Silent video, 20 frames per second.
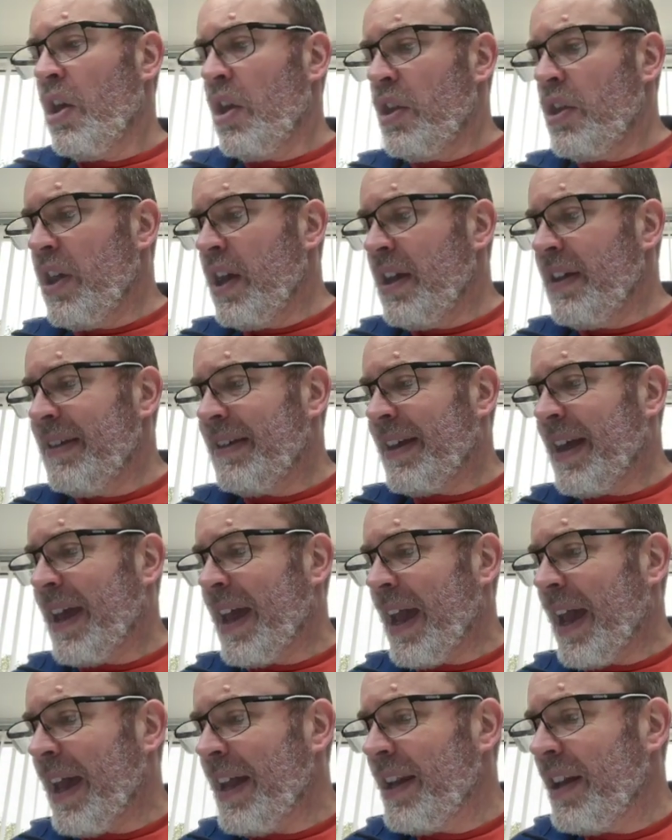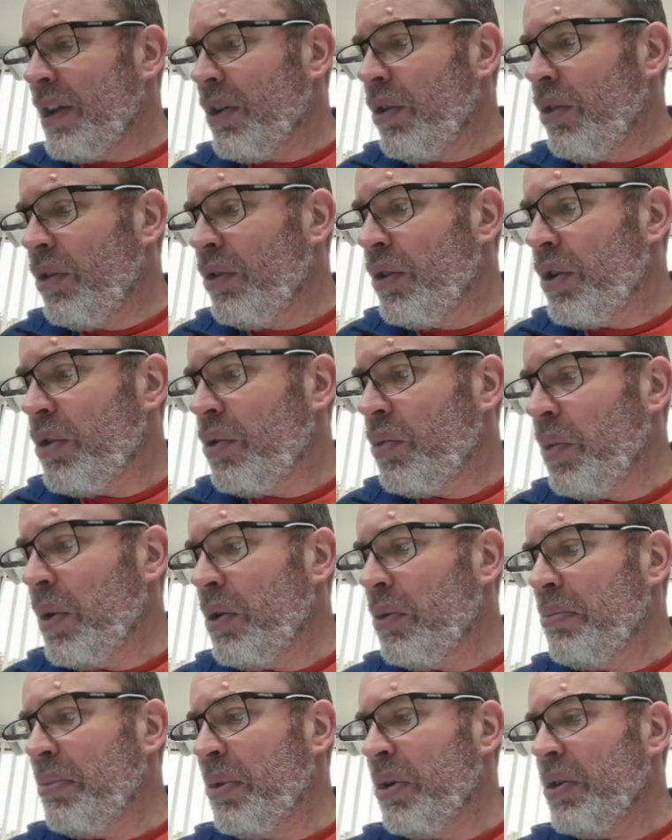things added on
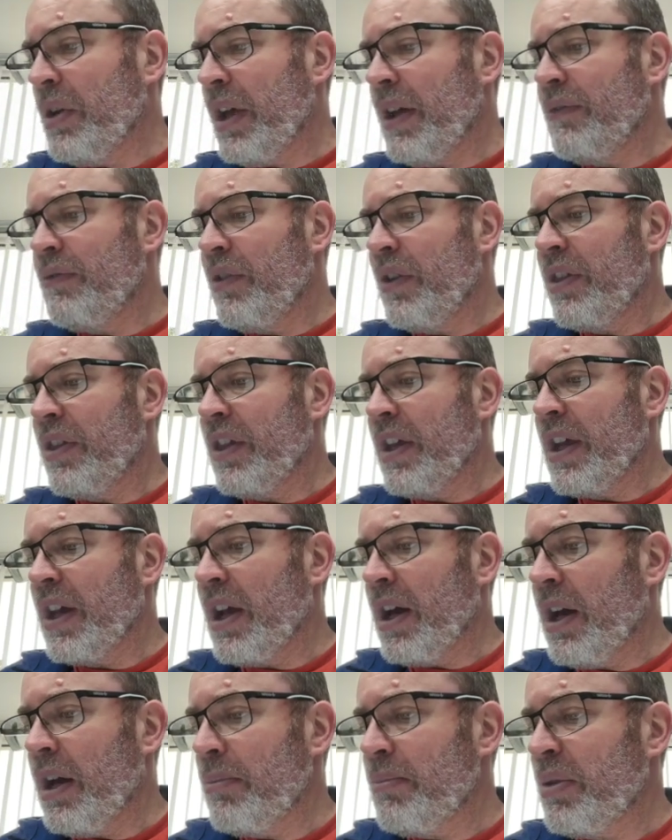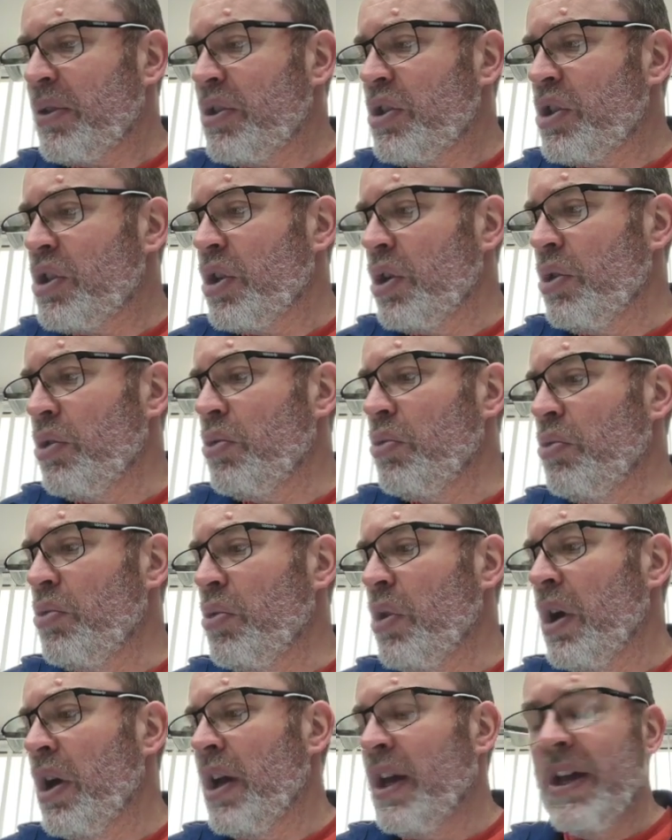will put everything up
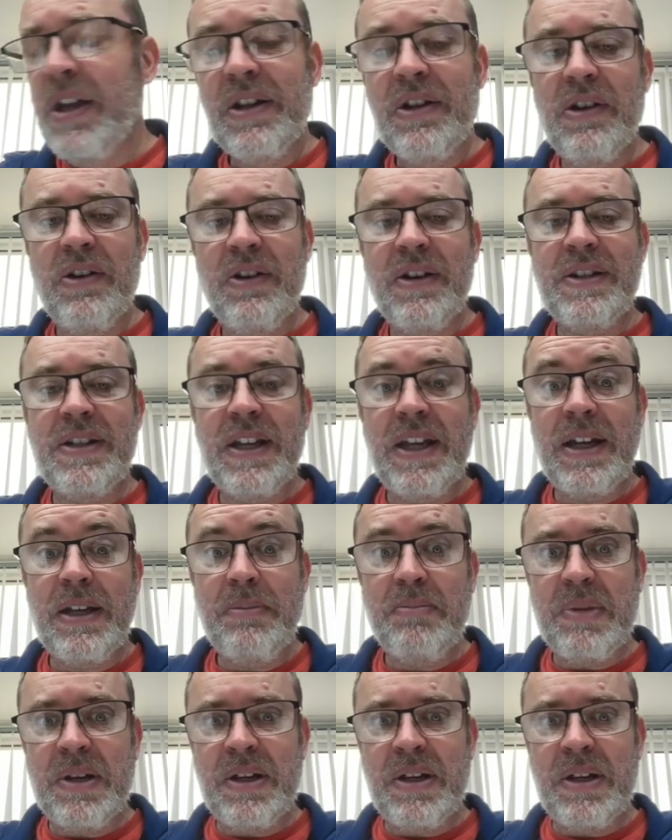to £98.